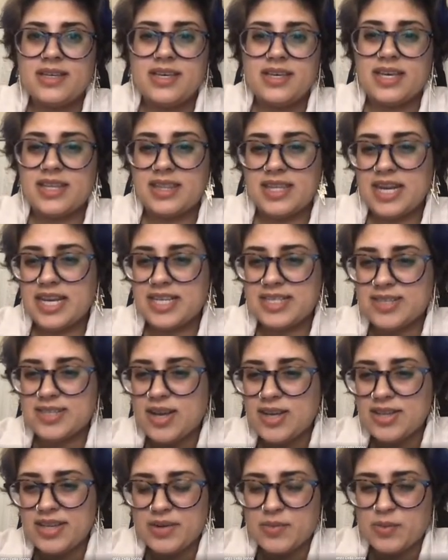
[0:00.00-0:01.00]
And then I
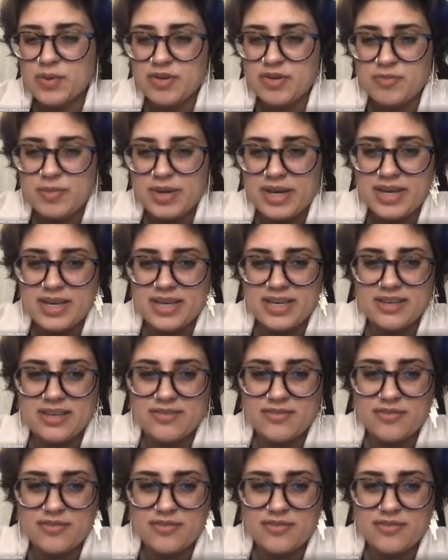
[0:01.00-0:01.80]
saw like one of my